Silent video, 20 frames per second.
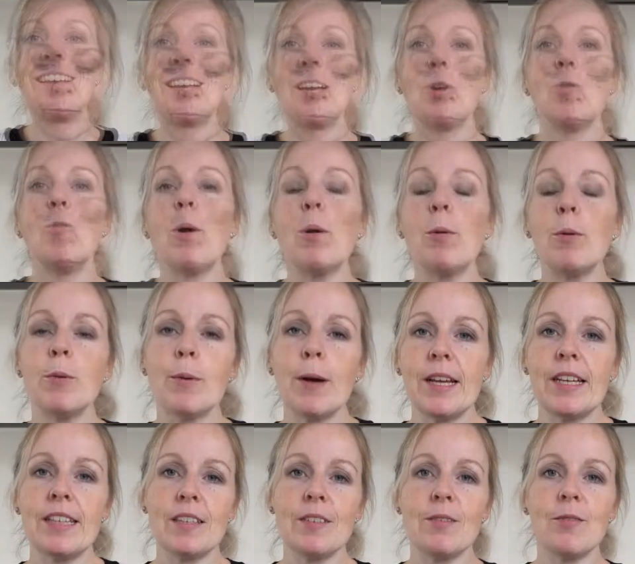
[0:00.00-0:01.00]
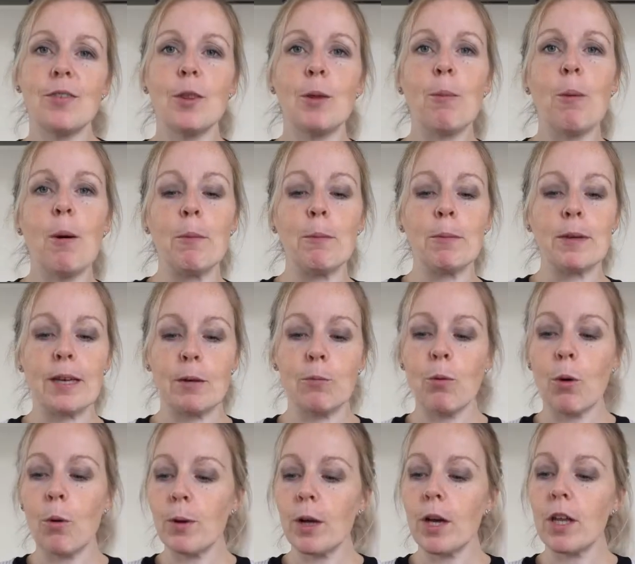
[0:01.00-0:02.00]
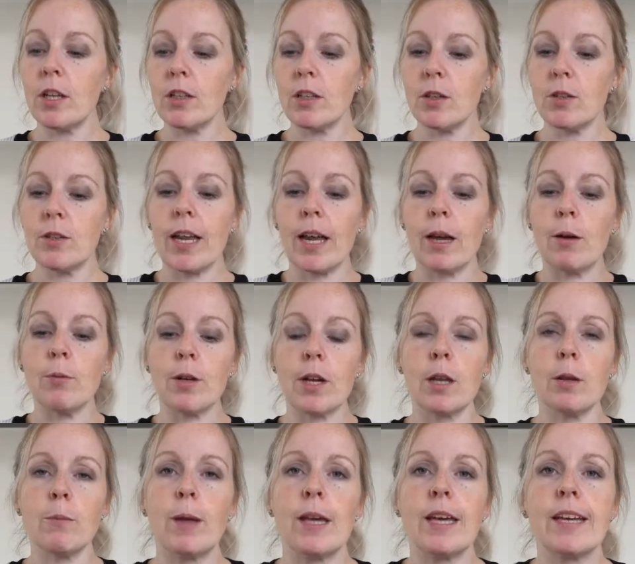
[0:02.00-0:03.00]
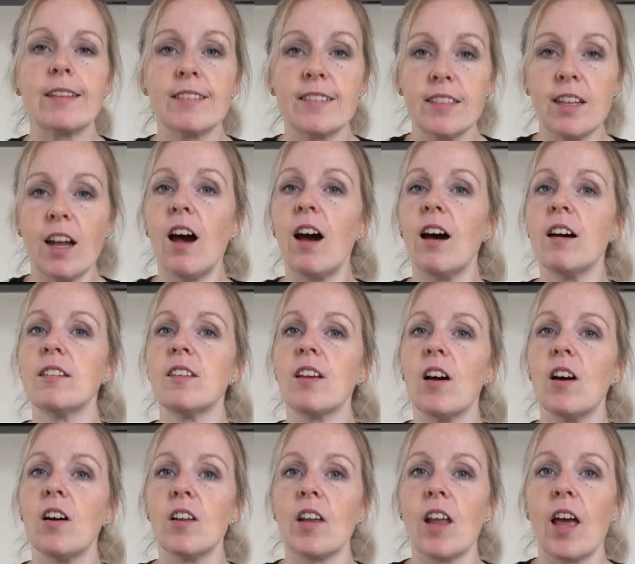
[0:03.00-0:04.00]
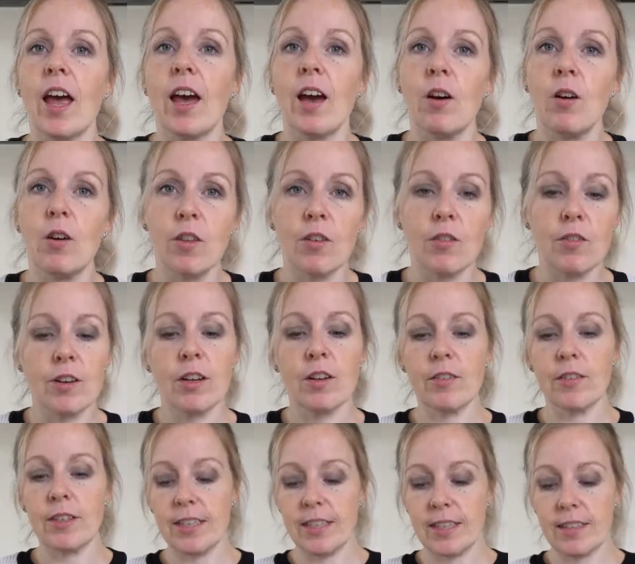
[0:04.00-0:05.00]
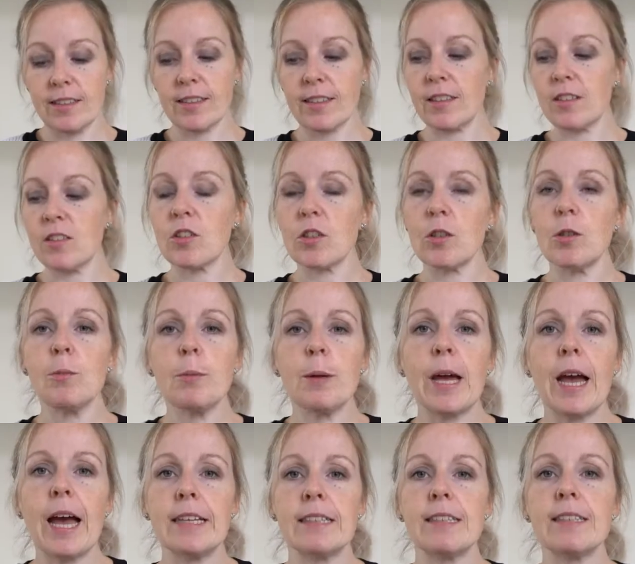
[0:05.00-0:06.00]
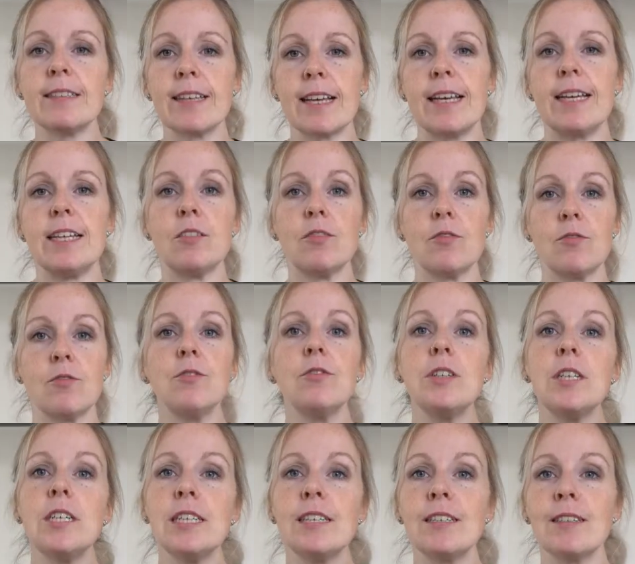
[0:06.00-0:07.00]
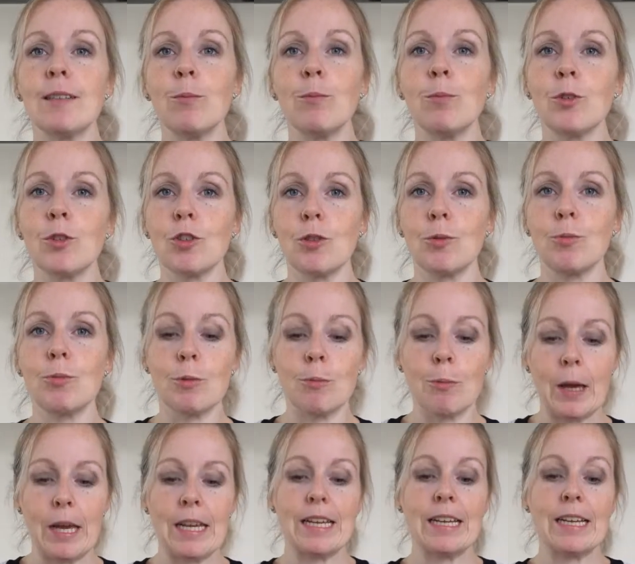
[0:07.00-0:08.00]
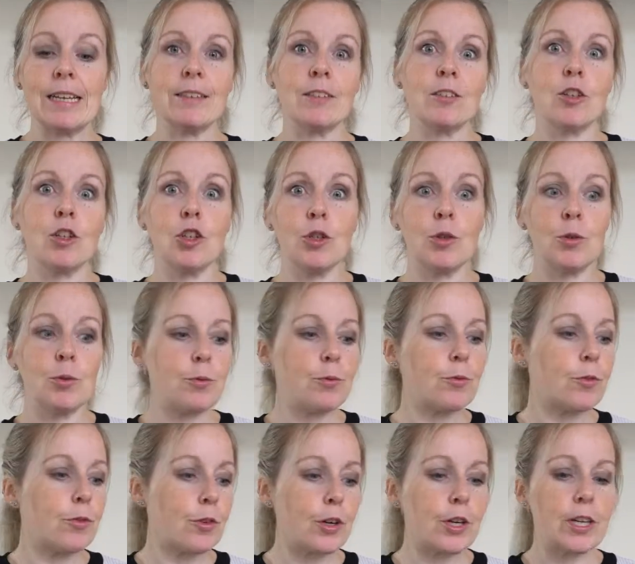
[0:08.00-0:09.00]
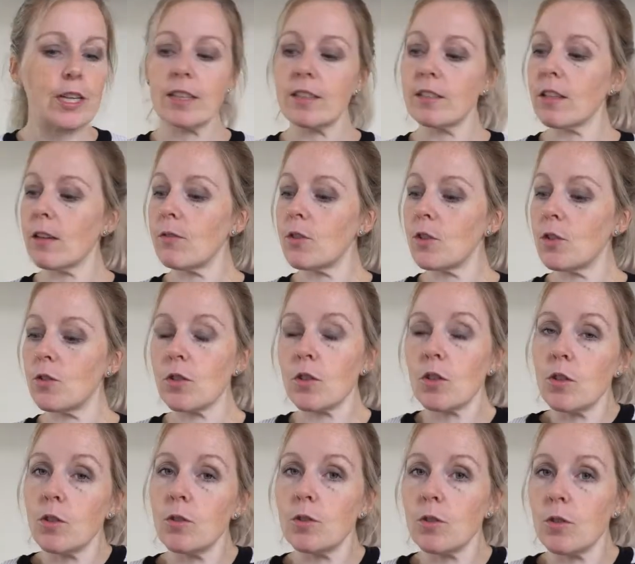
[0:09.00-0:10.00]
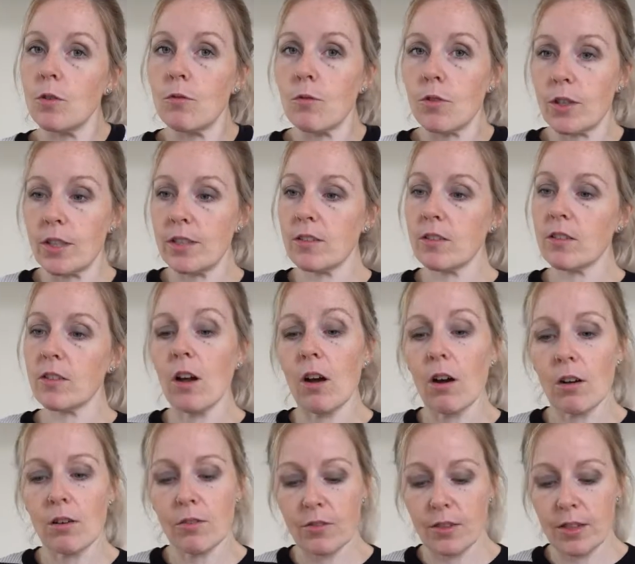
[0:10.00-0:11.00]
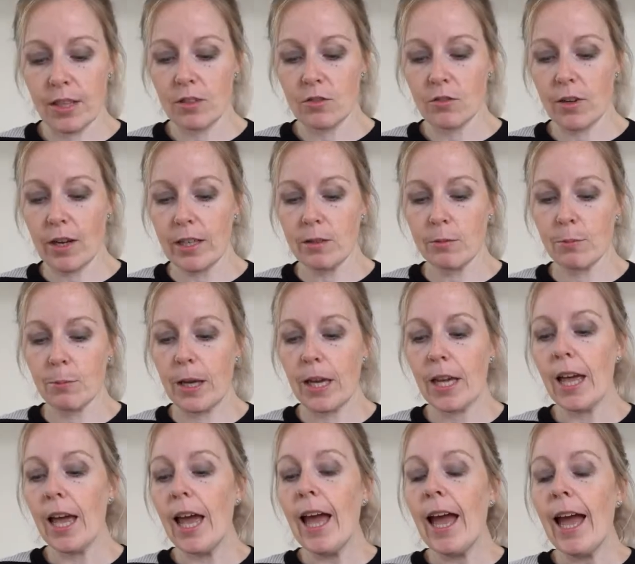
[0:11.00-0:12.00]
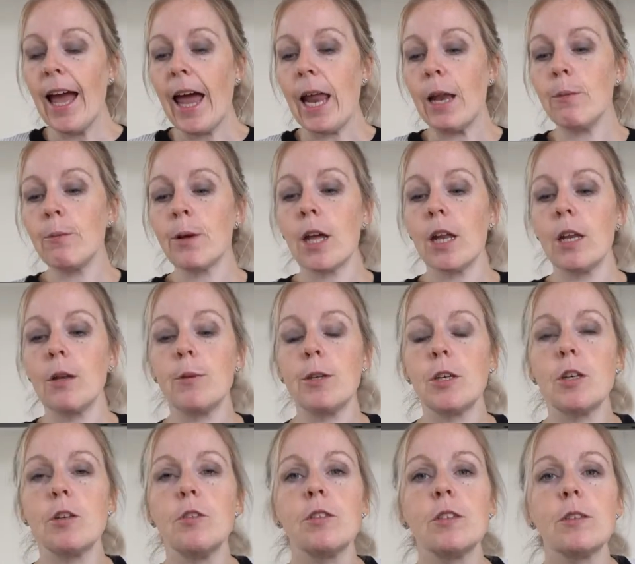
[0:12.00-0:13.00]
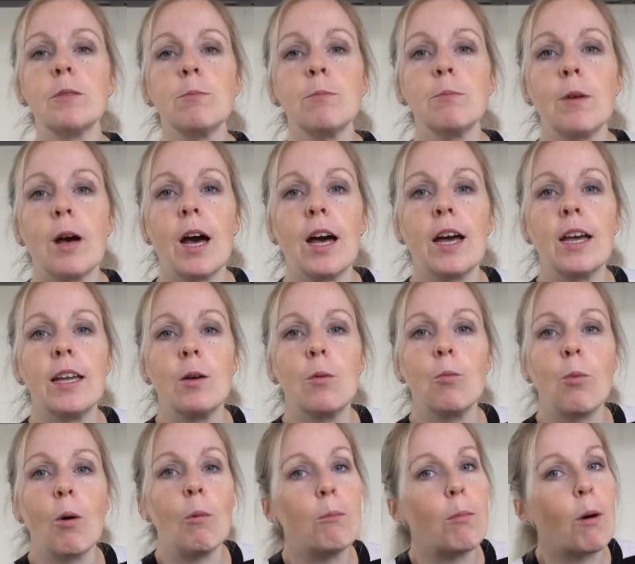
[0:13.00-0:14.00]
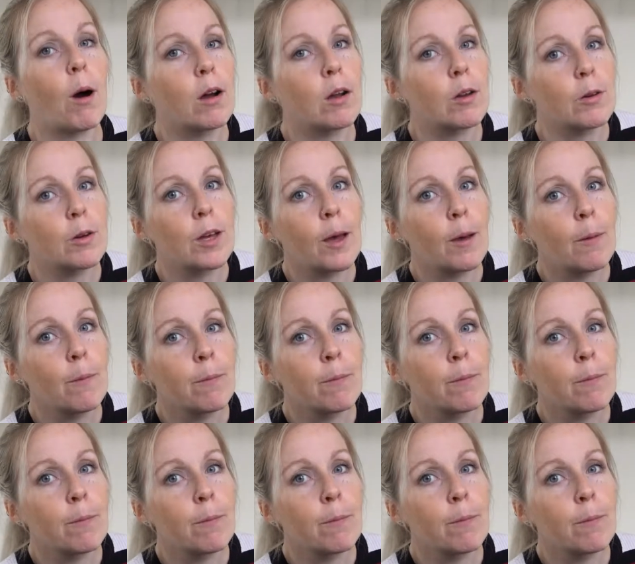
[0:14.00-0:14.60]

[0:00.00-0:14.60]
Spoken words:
While we're waiting for the pumpkin, what we're going to do now, we're going to make a start on our other ingredients in the soup. As I say, it's really simple soup to make. It's gluten-free because I've used a gluten-free stock for this recipe. And I'm going to be using my one-pot cooker.